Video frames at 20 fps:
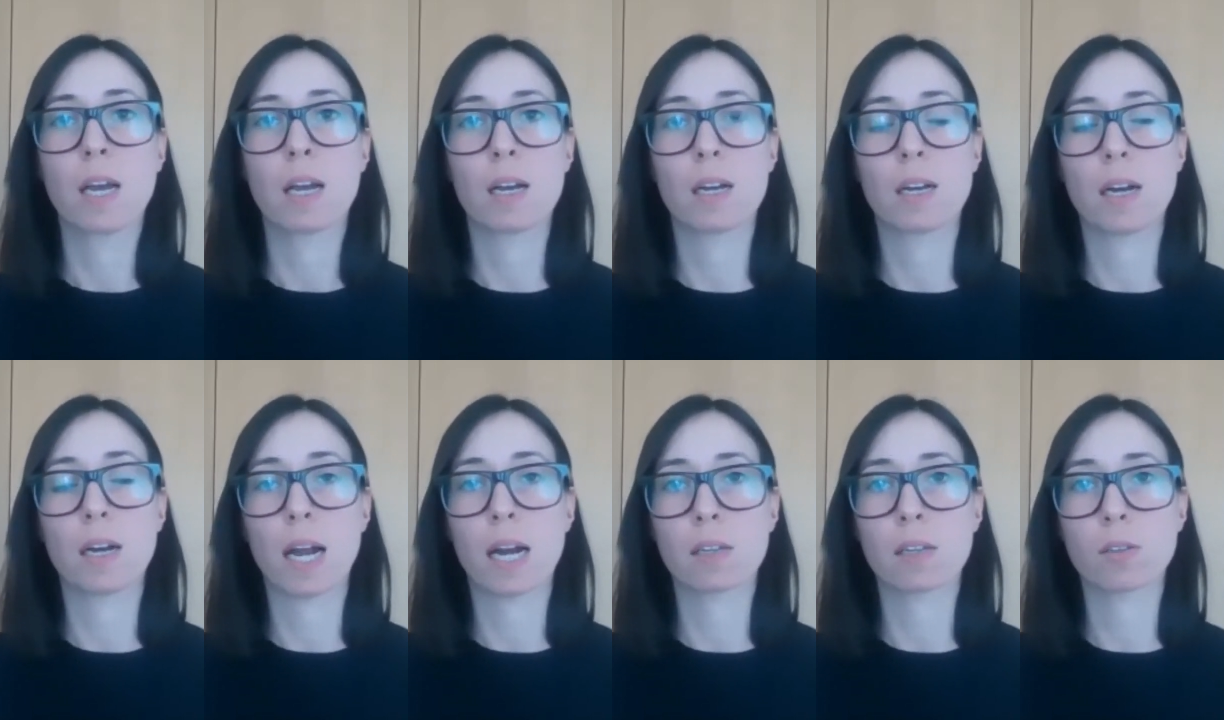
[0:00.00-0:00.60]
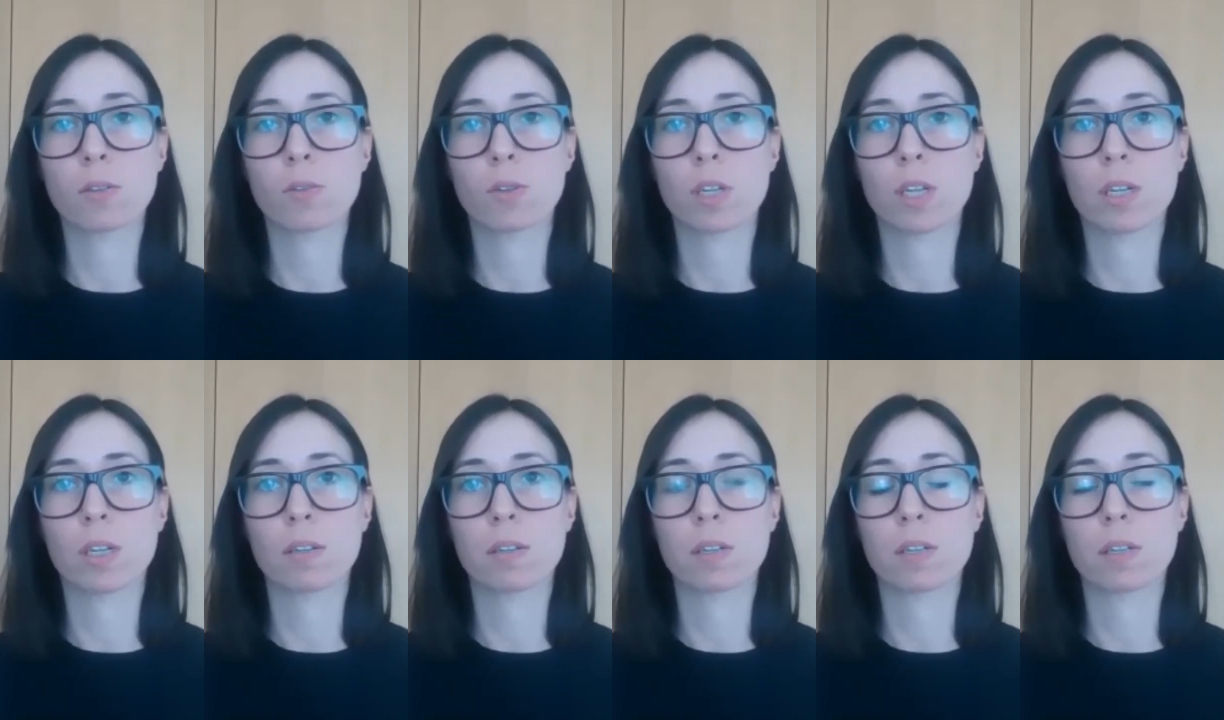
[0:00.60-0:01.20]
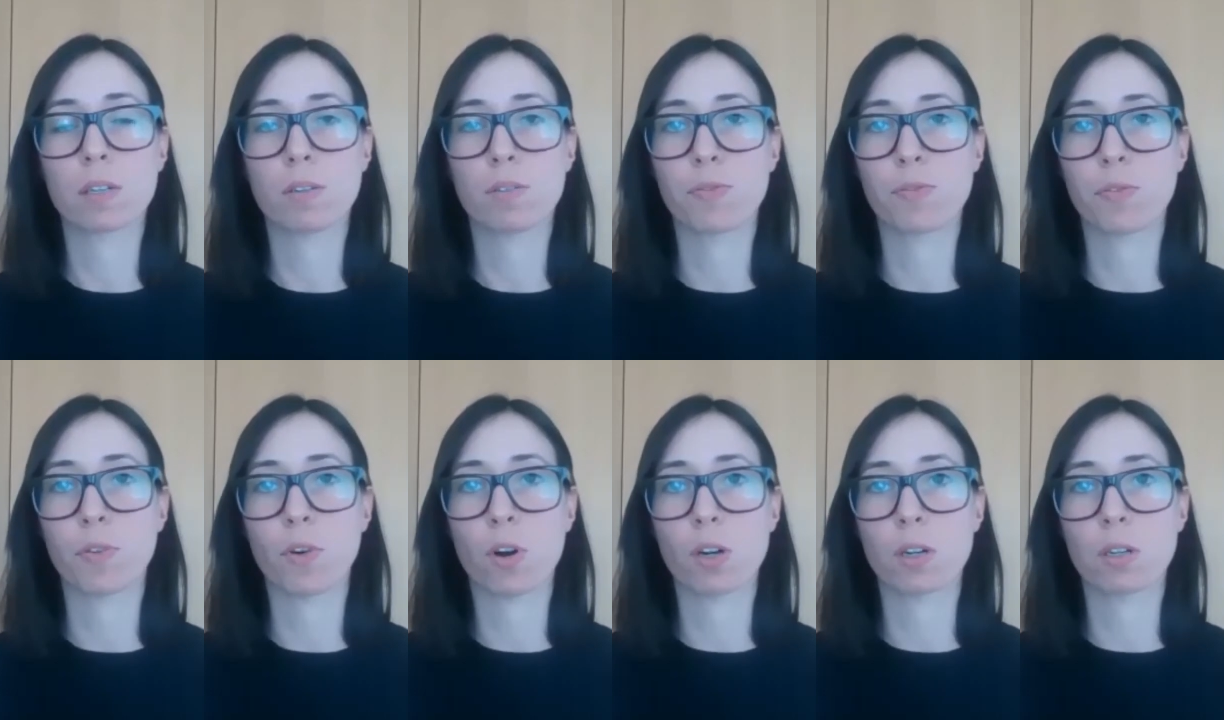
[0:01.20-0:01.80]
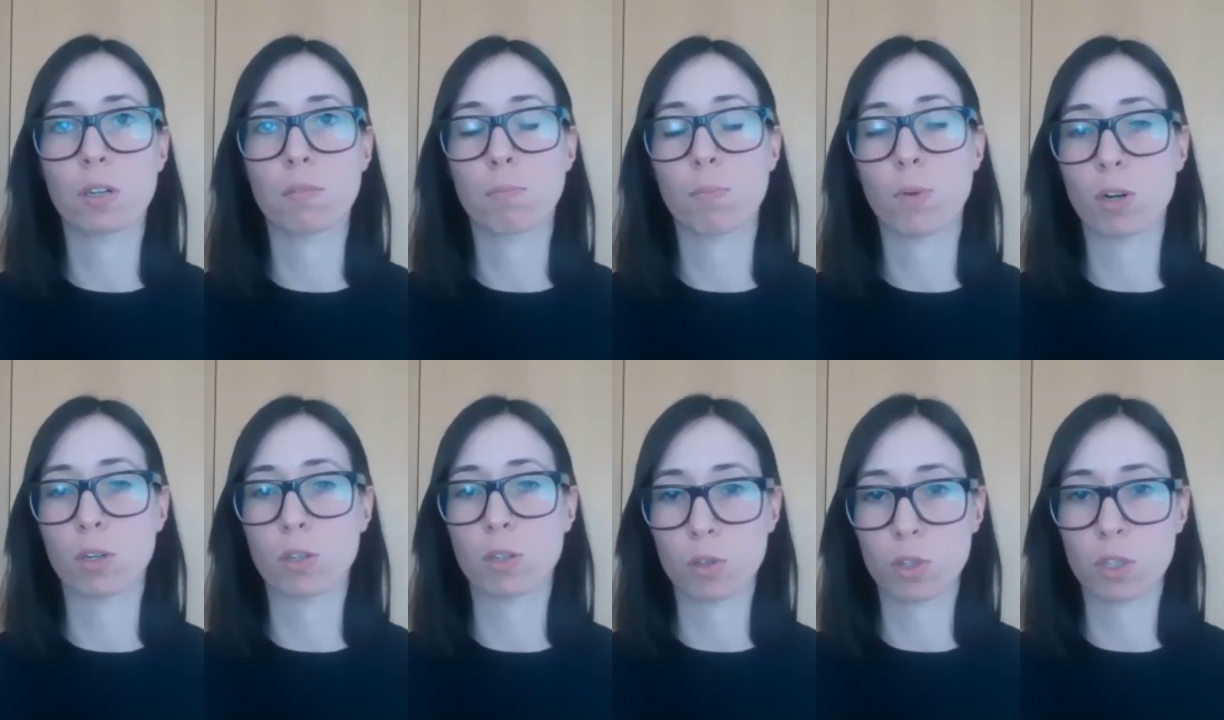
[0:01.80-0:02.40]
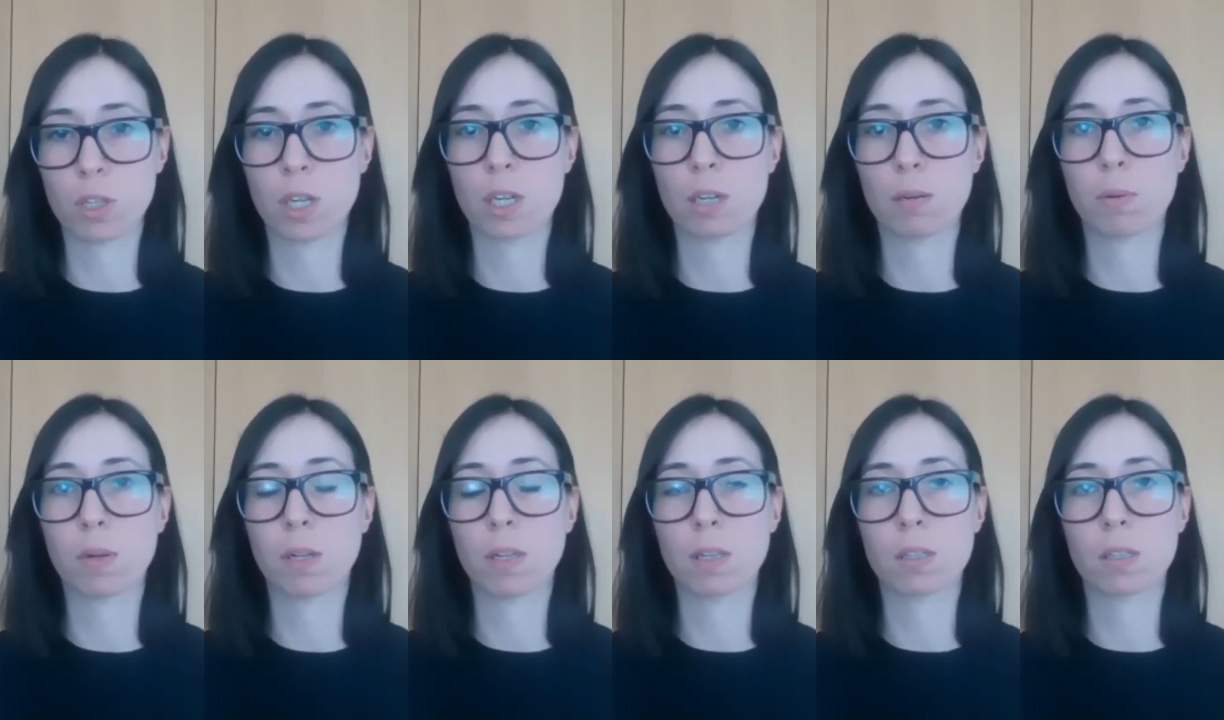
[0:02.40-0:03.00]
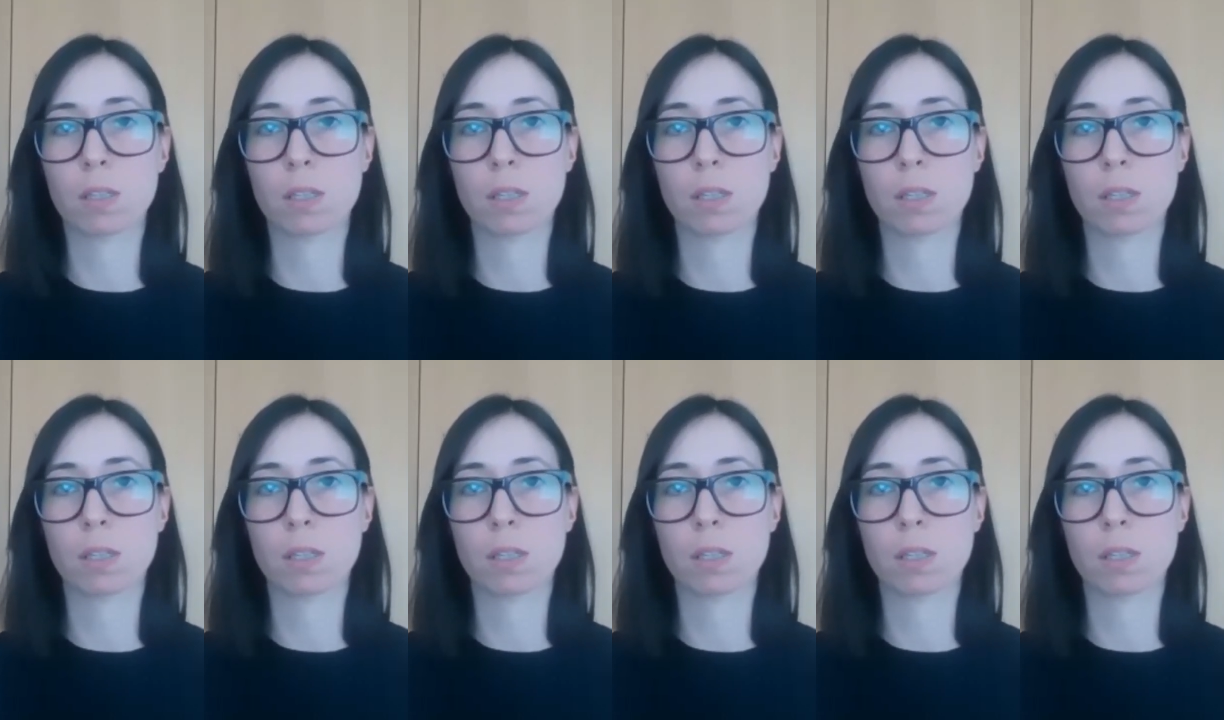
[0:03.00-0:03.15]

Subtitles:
are looking for more sustainable